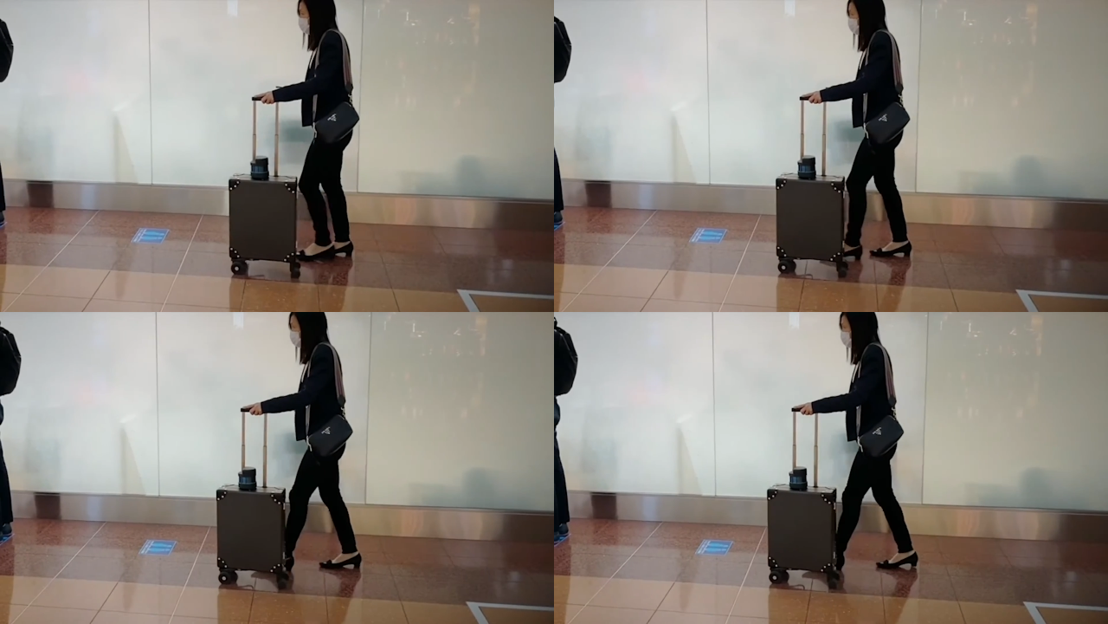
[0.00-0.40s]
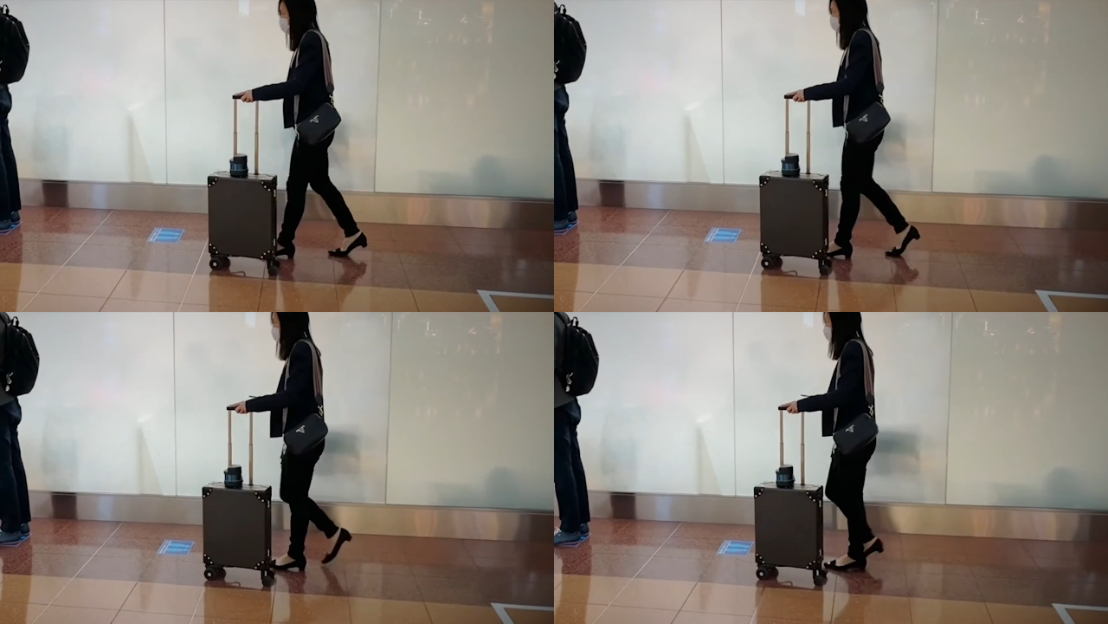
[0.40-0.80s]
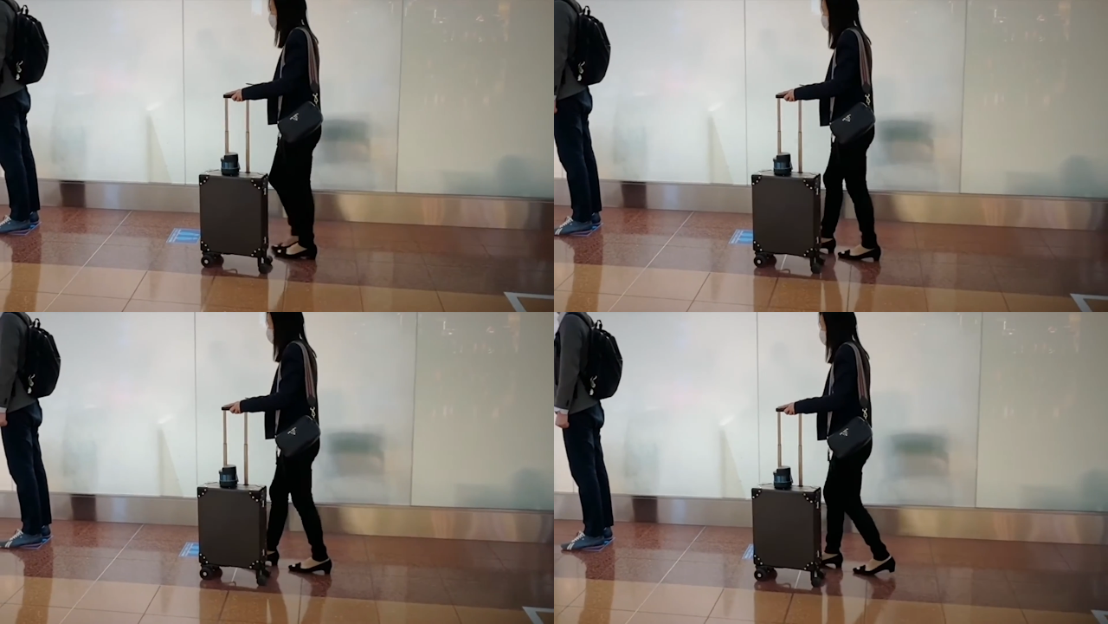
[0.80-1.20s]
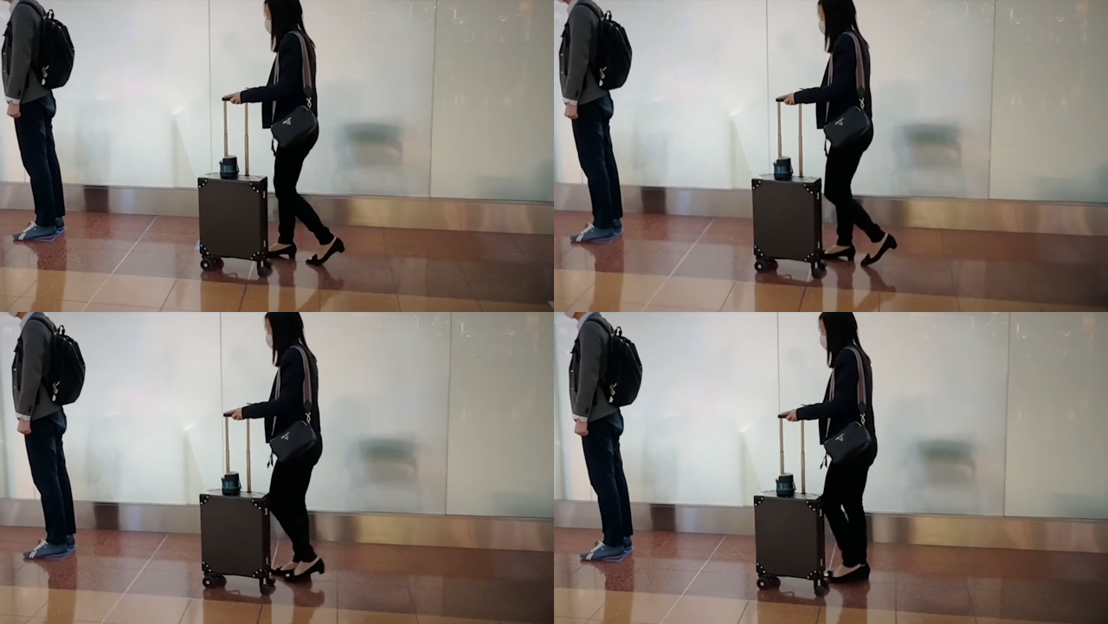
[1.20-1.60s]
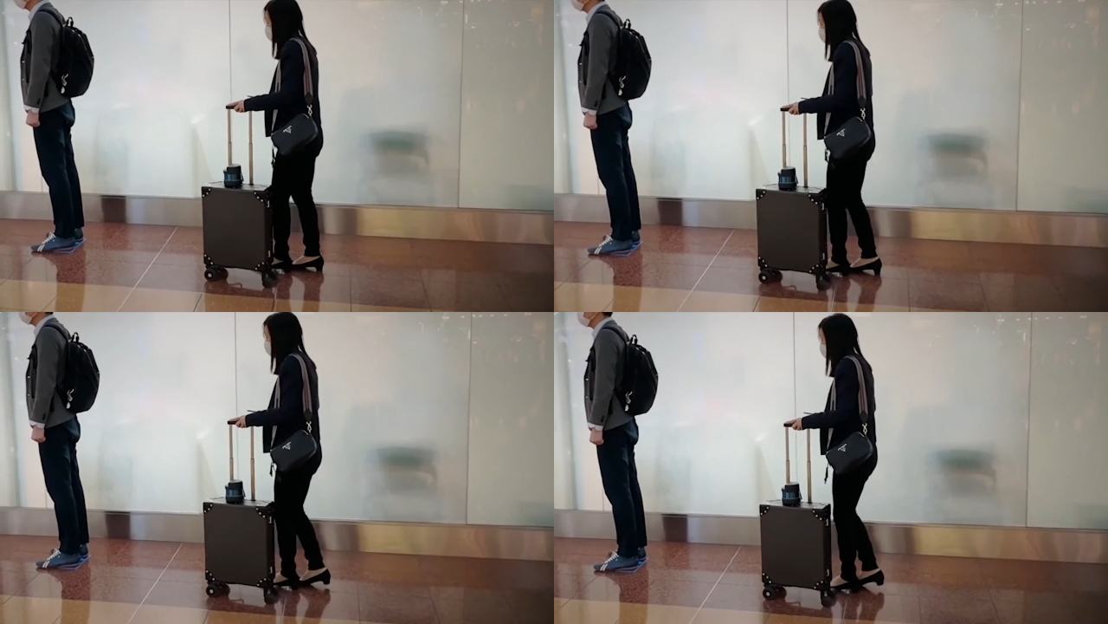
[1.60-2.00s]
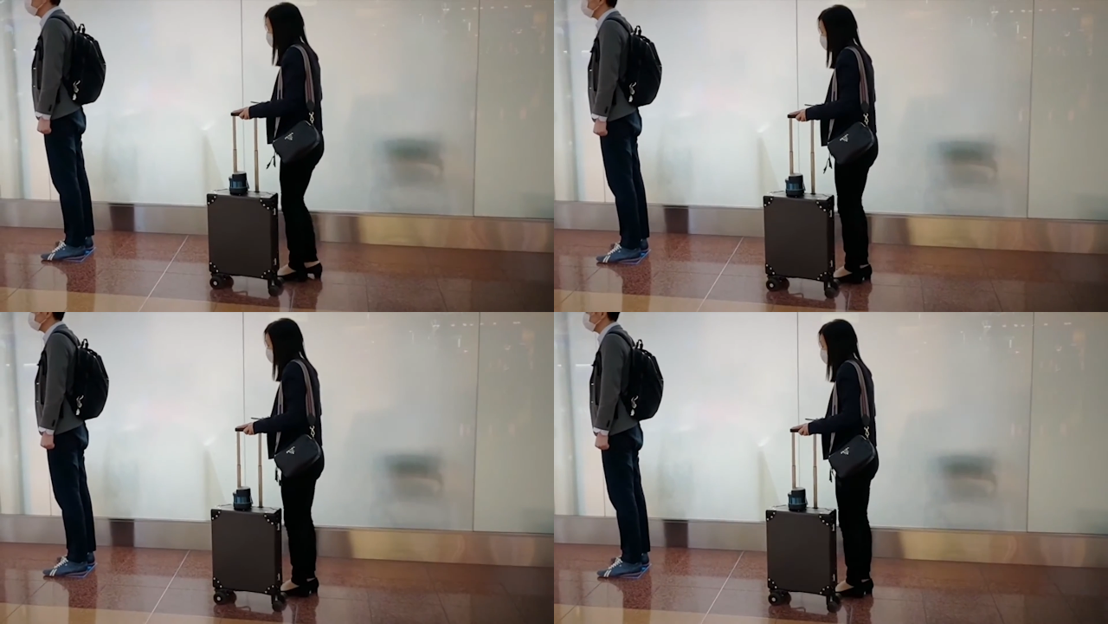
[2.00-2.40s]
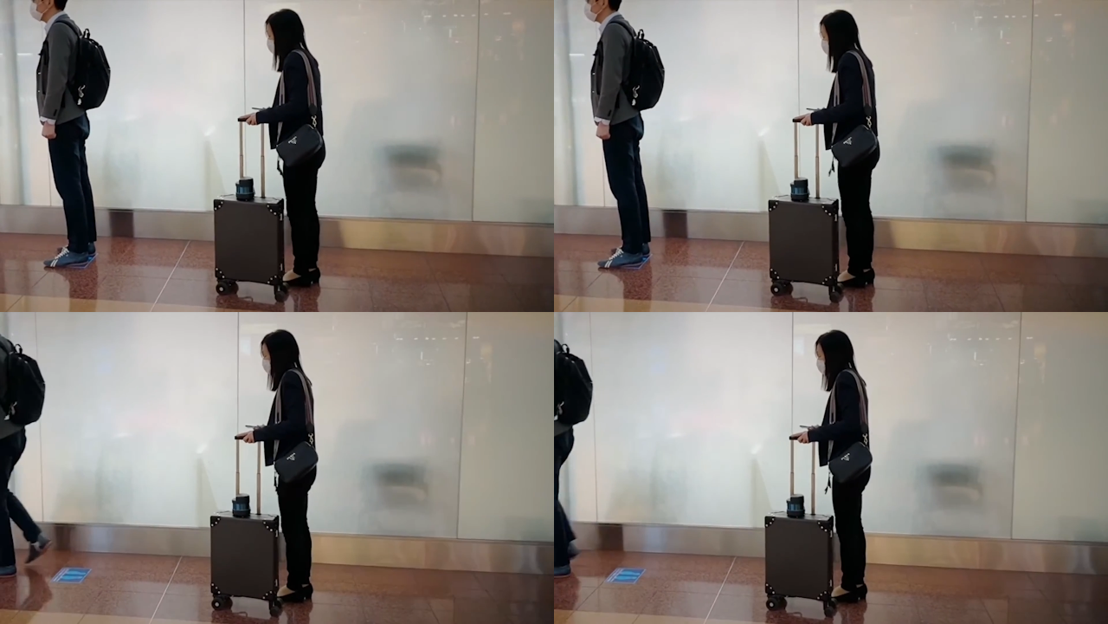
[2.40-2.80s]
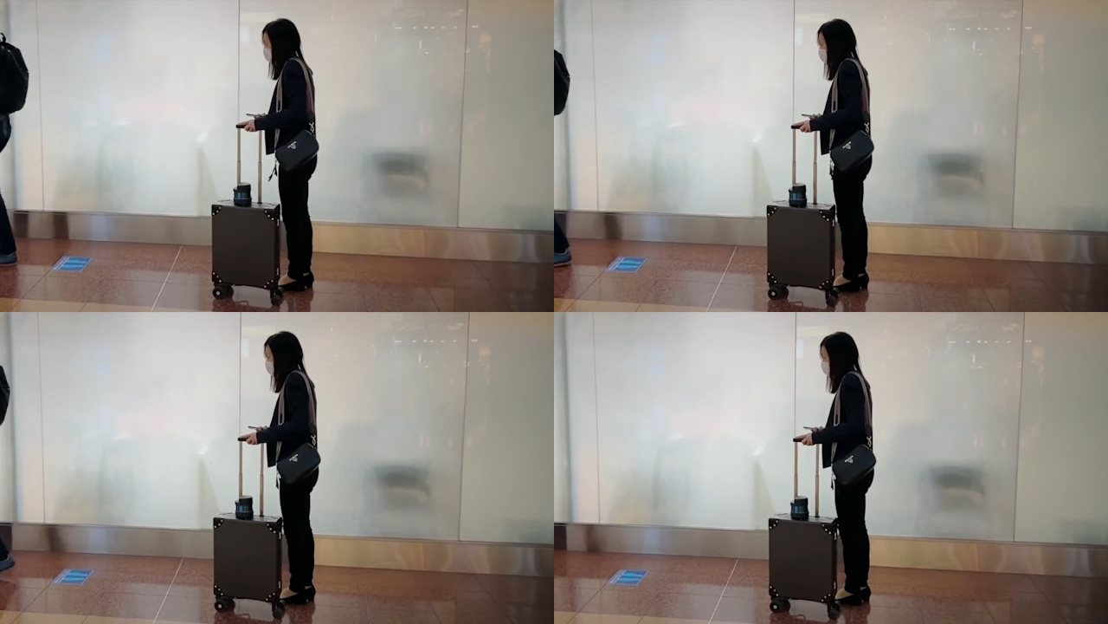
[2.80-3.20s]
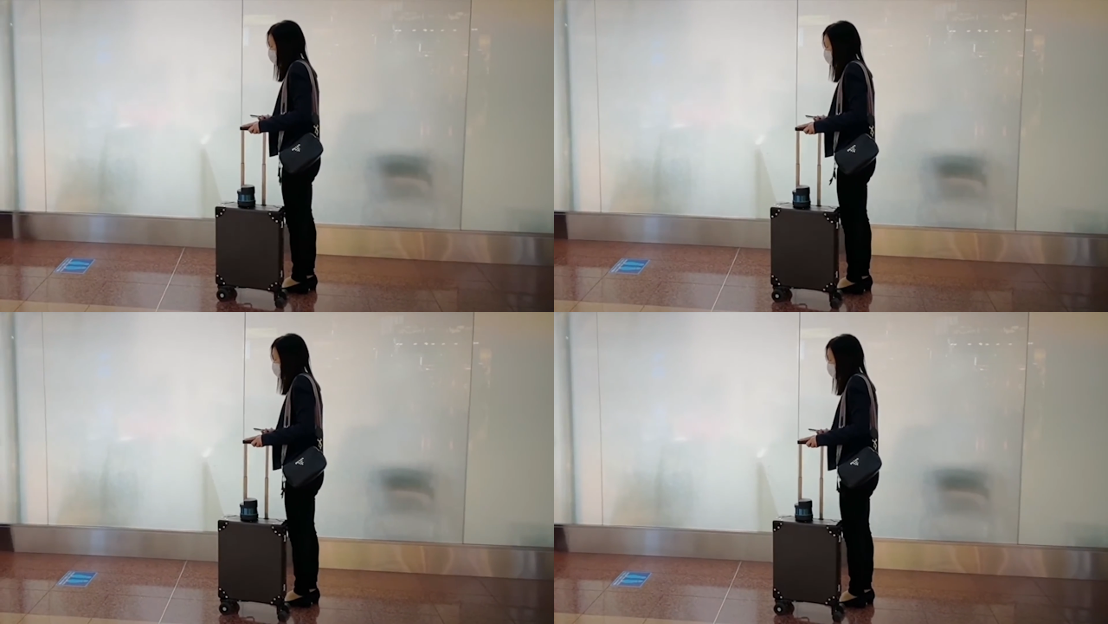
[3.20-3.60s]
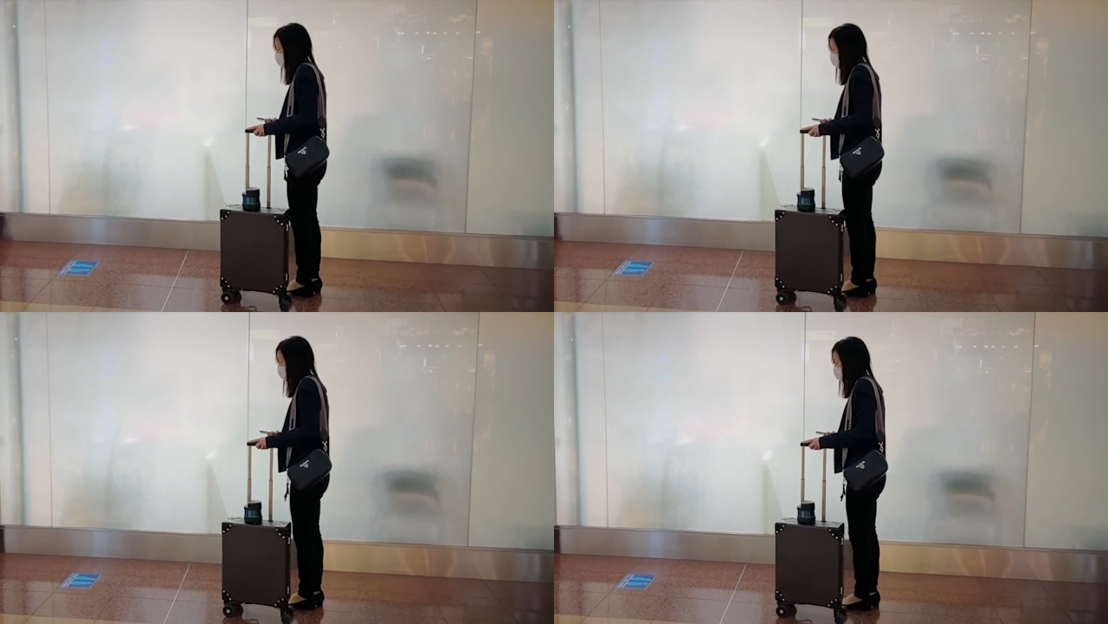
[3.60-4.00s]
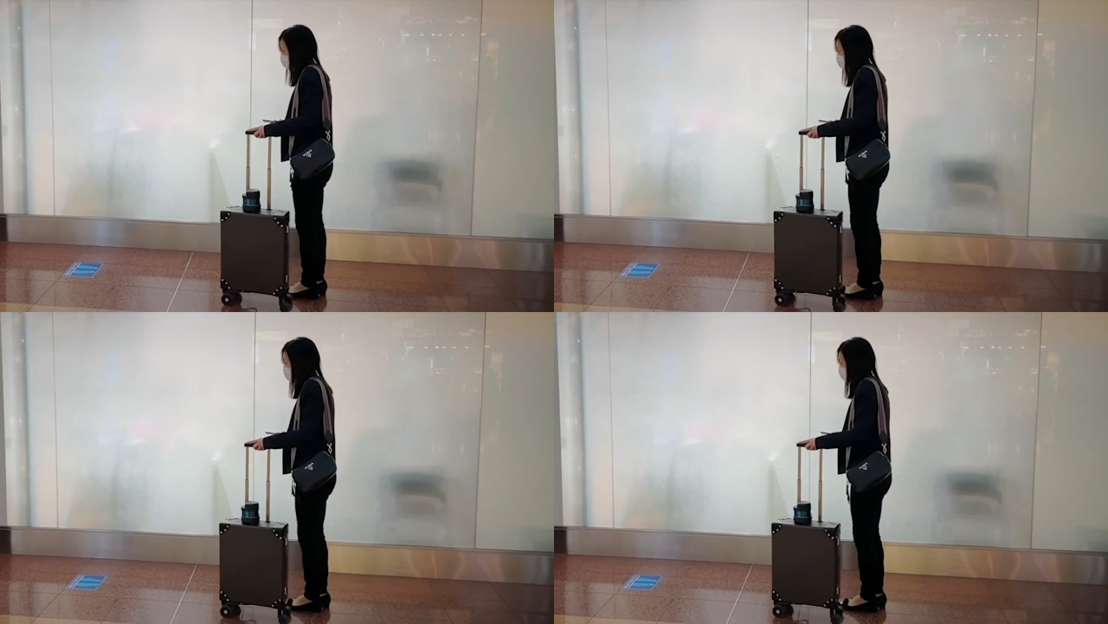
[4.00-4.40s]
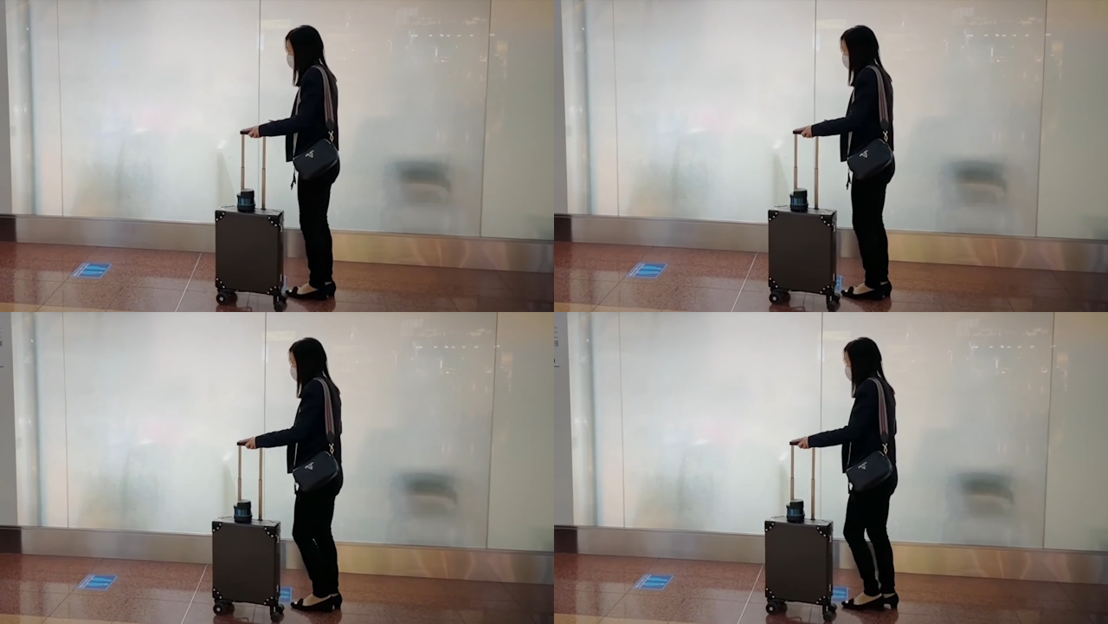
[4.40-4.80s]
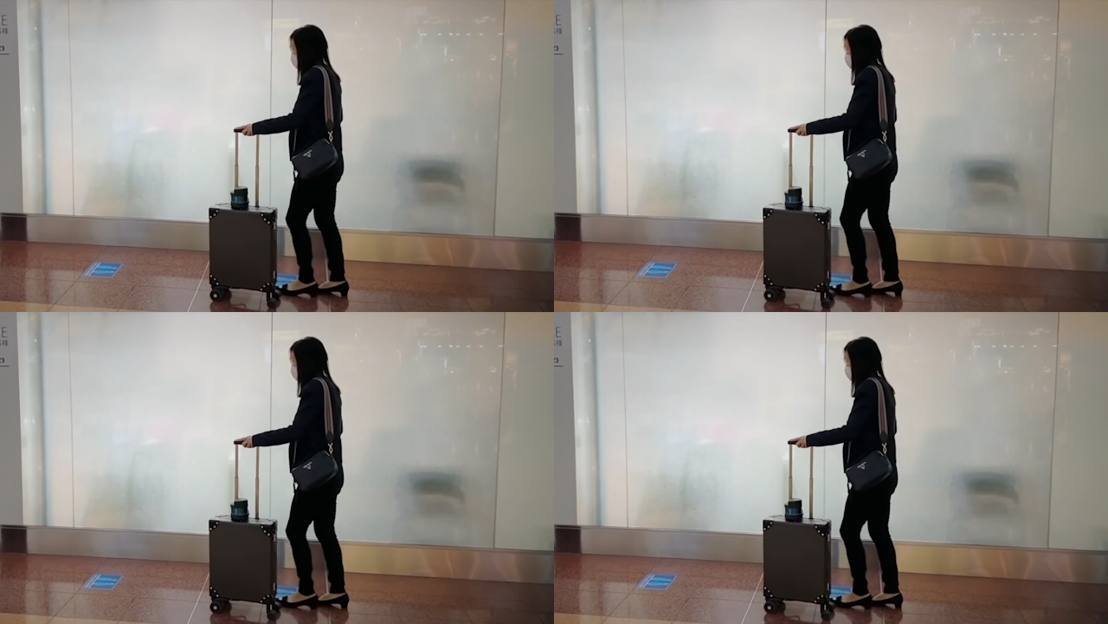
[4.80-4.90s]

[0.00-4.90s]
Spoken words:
[unreadable: no face in view]